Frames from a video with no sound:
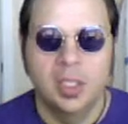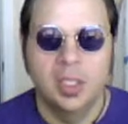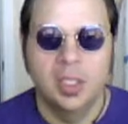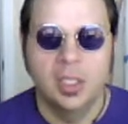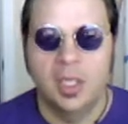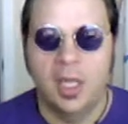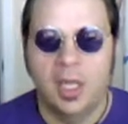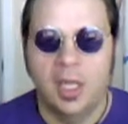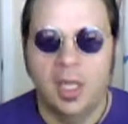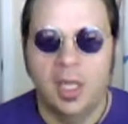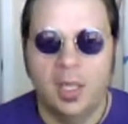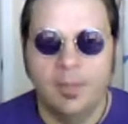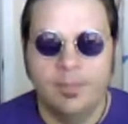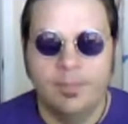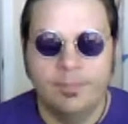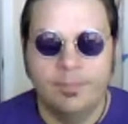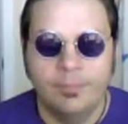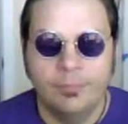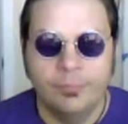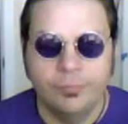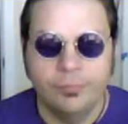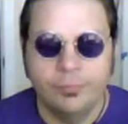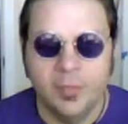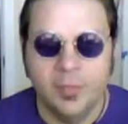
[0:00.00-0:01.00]

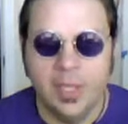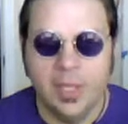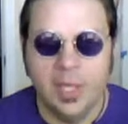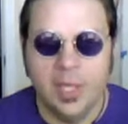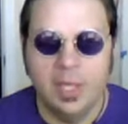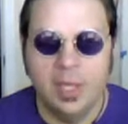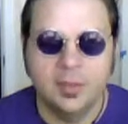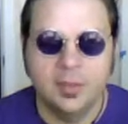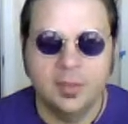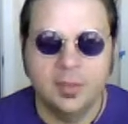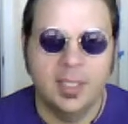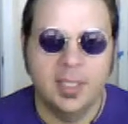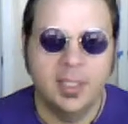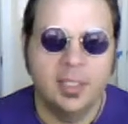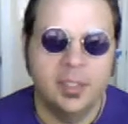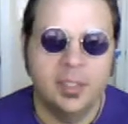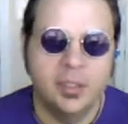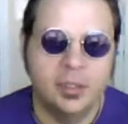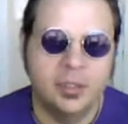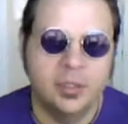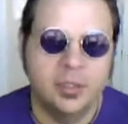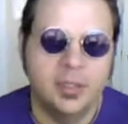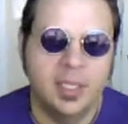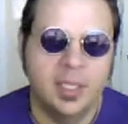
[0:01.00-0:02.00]
Now, San
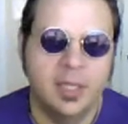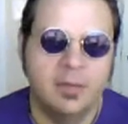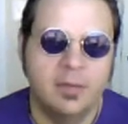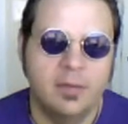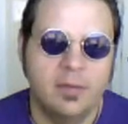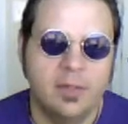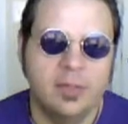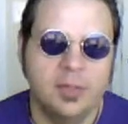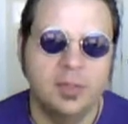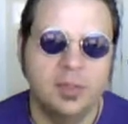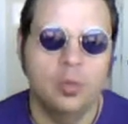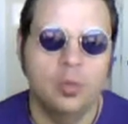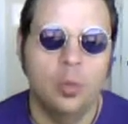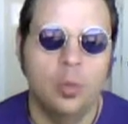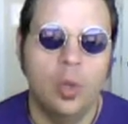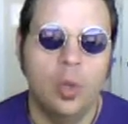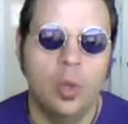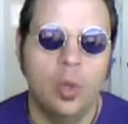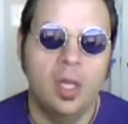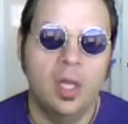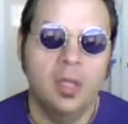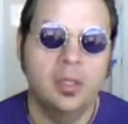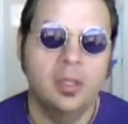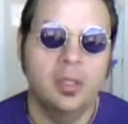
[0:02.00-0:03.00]
Diego State eventually
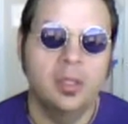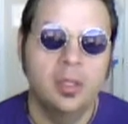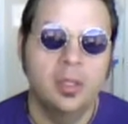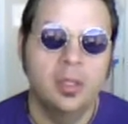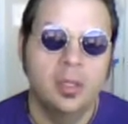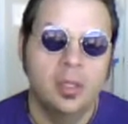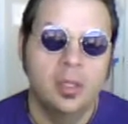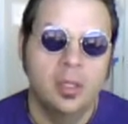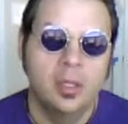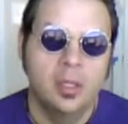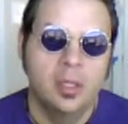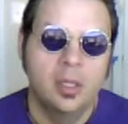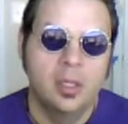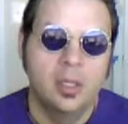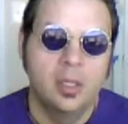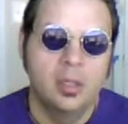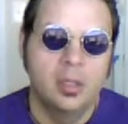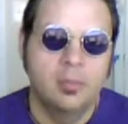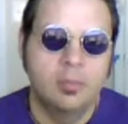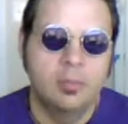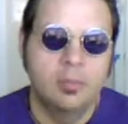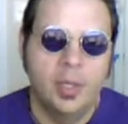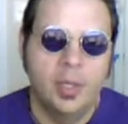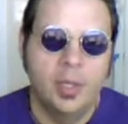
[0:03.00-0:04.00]
won,
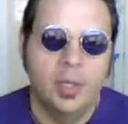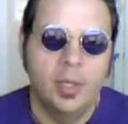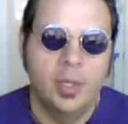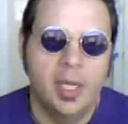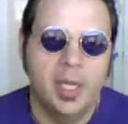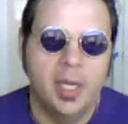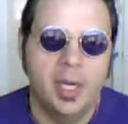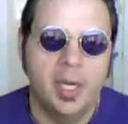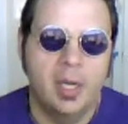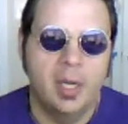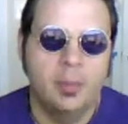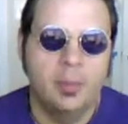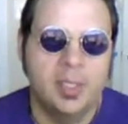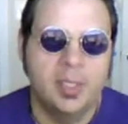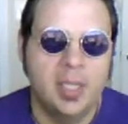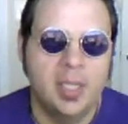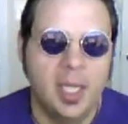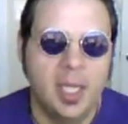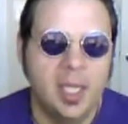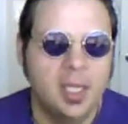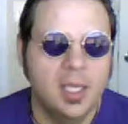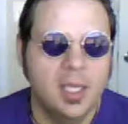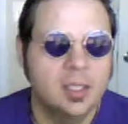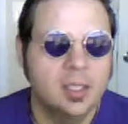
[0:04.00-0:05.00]
but I'll be
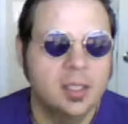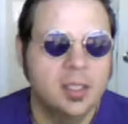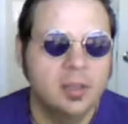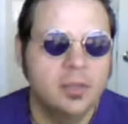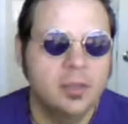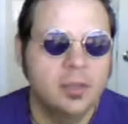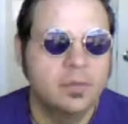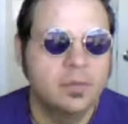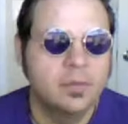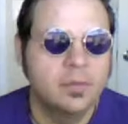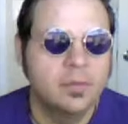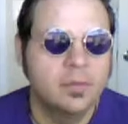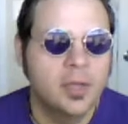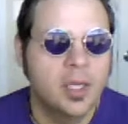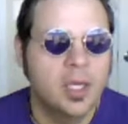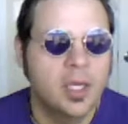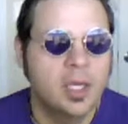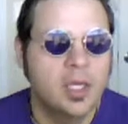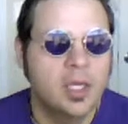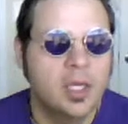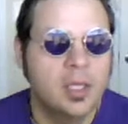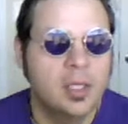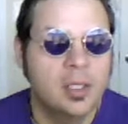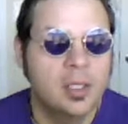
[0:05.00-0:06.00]
danged if
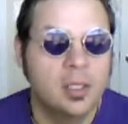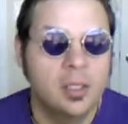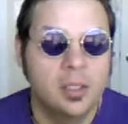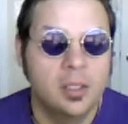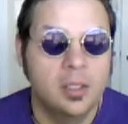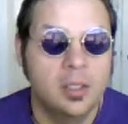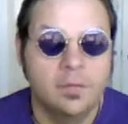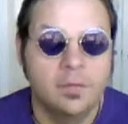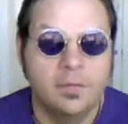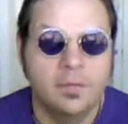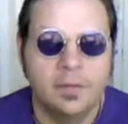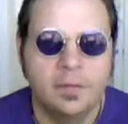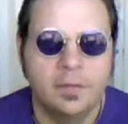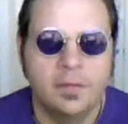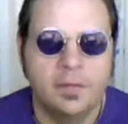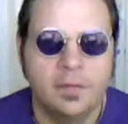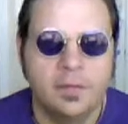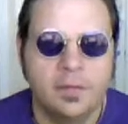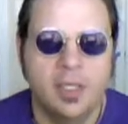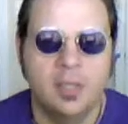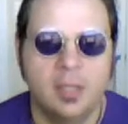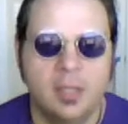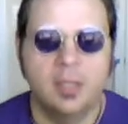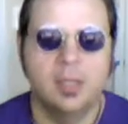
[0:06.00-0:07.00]
they
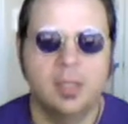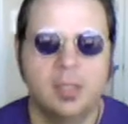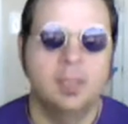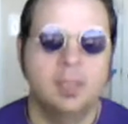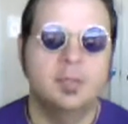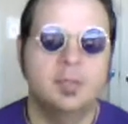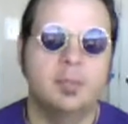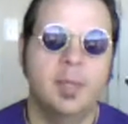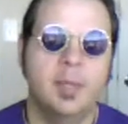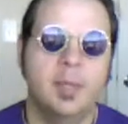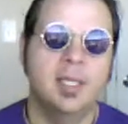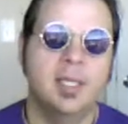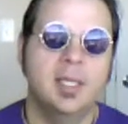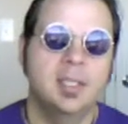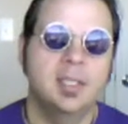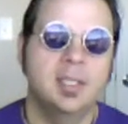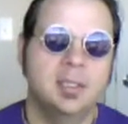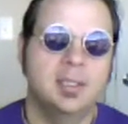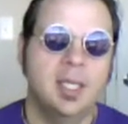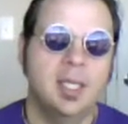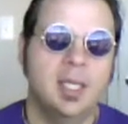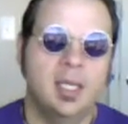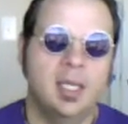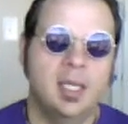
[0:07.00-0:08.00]
didn't at least make it
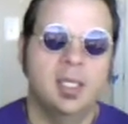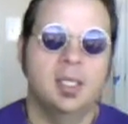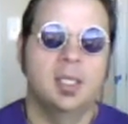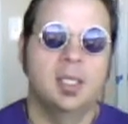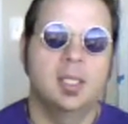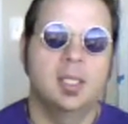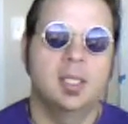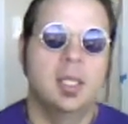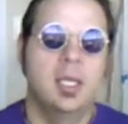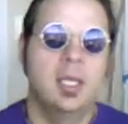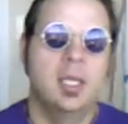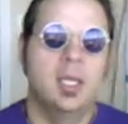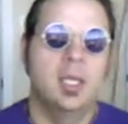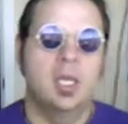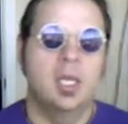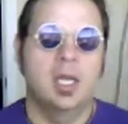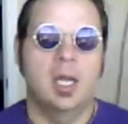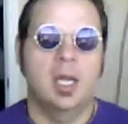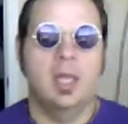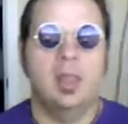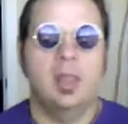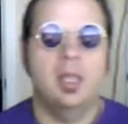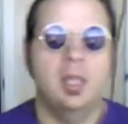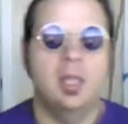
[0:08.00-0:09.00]
exciting. And
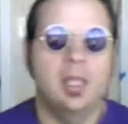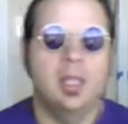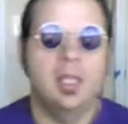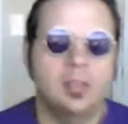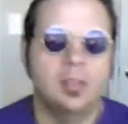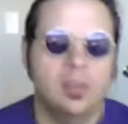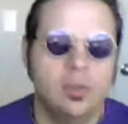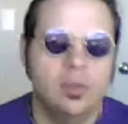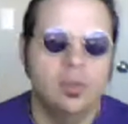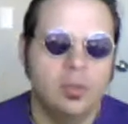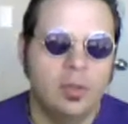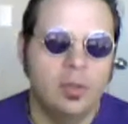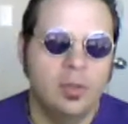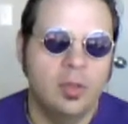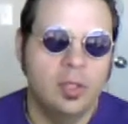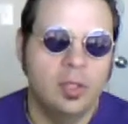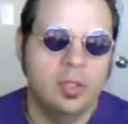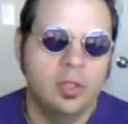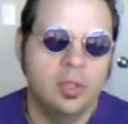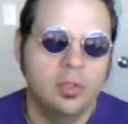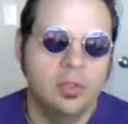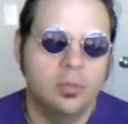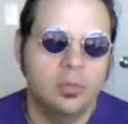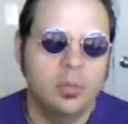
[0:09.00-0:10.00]
I think that's the only thing
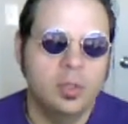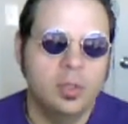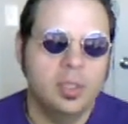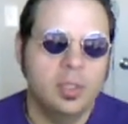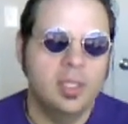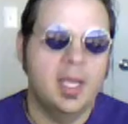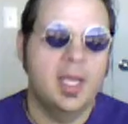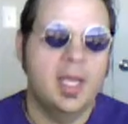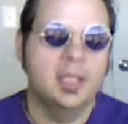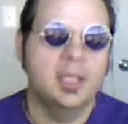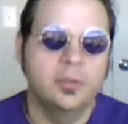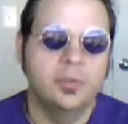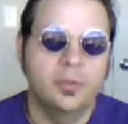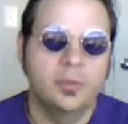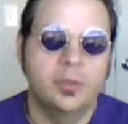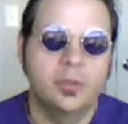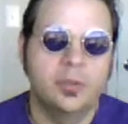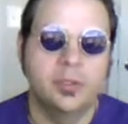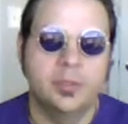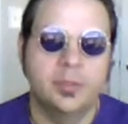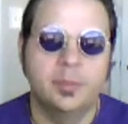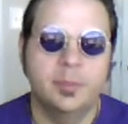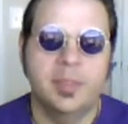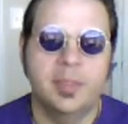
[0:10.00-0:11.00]
you can really ask
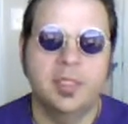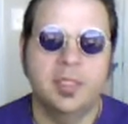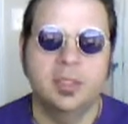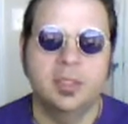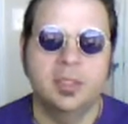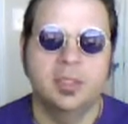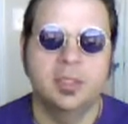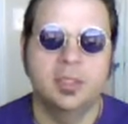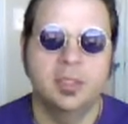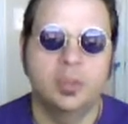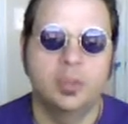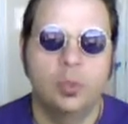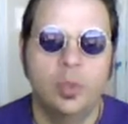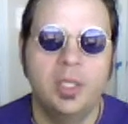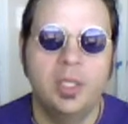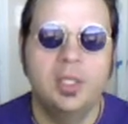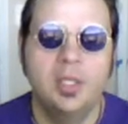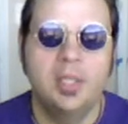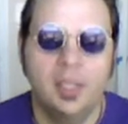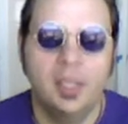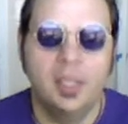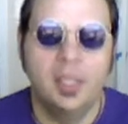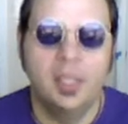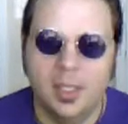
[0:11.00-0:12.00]
for, especially on a
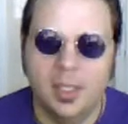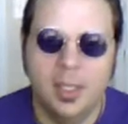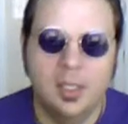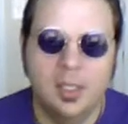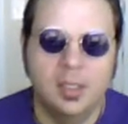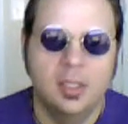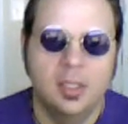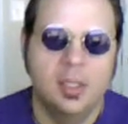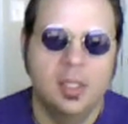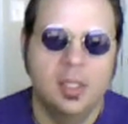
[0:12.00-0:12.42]
weekday night